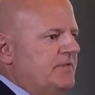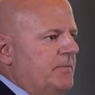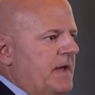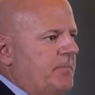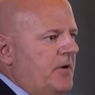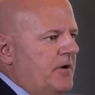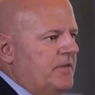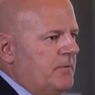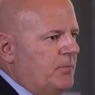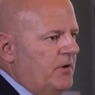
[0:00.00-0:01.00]
from that part of
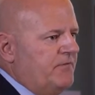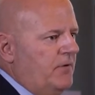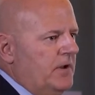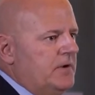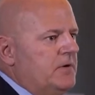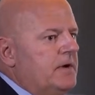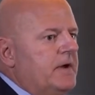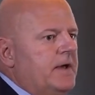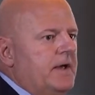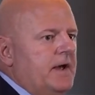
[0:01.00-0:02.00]
their portfolio,
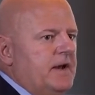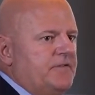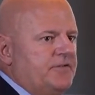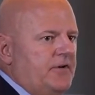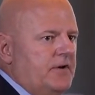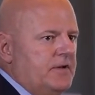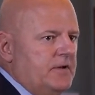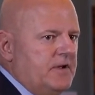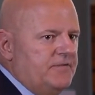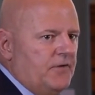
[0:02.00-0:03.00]
and have started
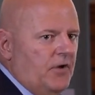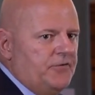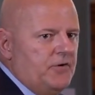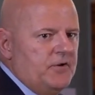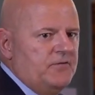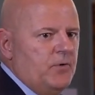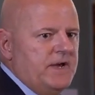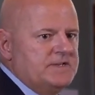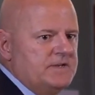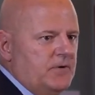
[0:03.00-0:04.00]
looking for alternative
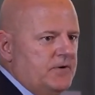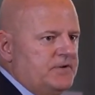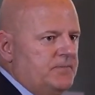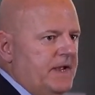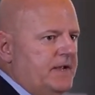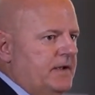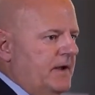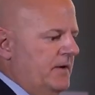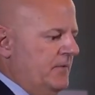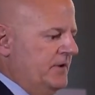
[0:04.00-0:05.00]
ways in order to make
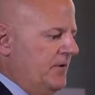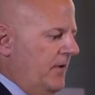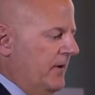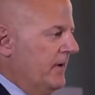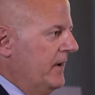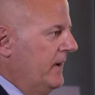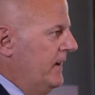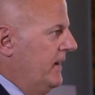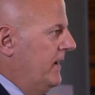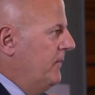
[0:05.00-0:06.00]
a return.
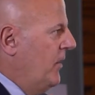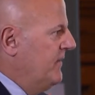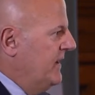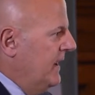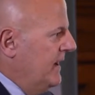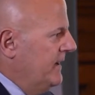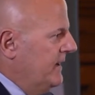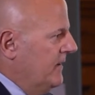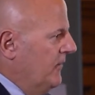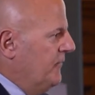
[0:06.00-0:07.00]
Private
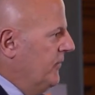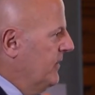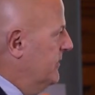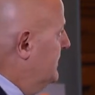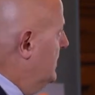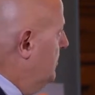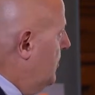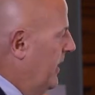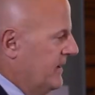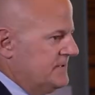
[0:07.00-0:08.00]
lending and alternative yield
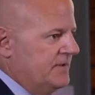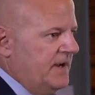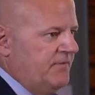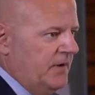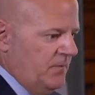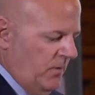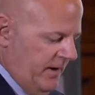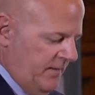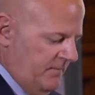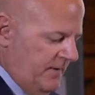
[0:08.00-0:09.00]
products are definitely one
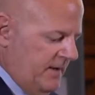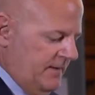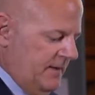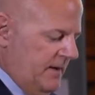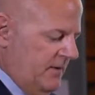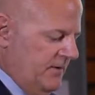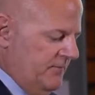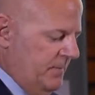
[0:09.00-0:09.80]
of them, and there has